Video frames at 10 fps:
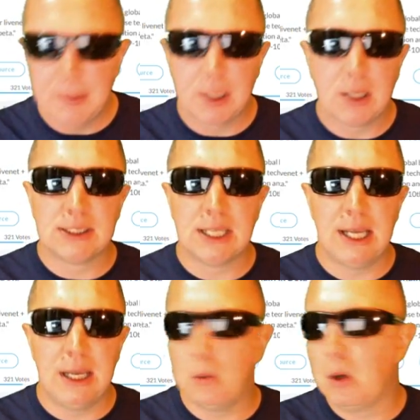because
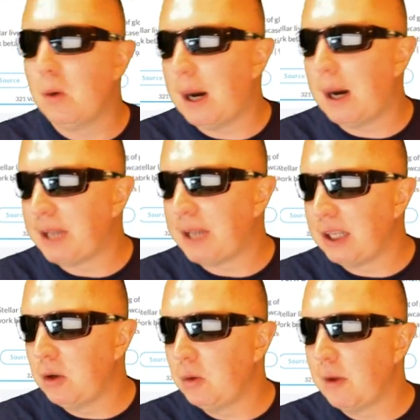it will update
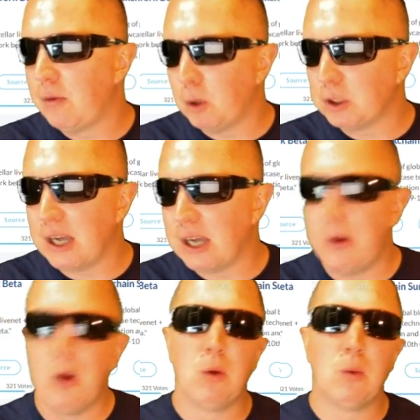you with what's
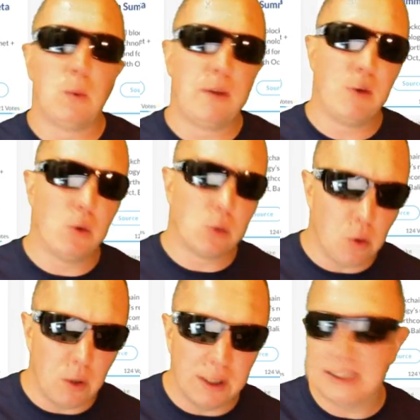going on with your
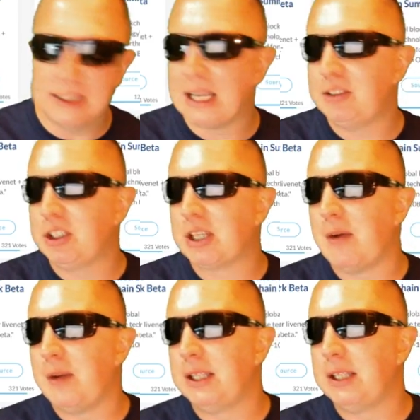coins. It saves you
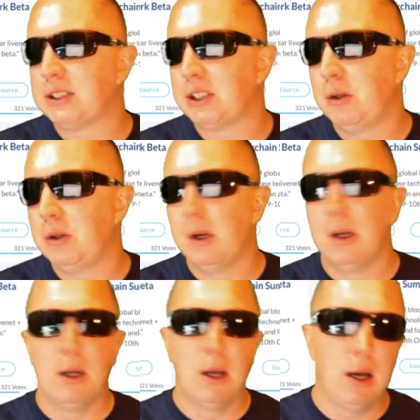going into
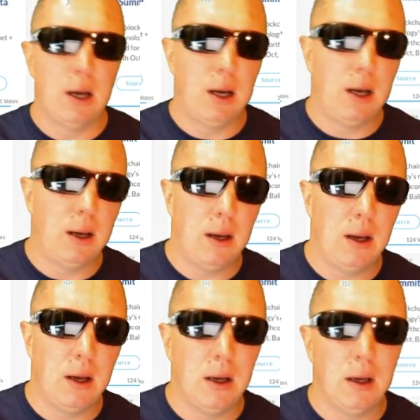
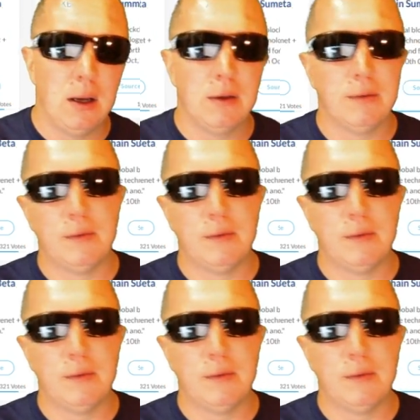VeChain's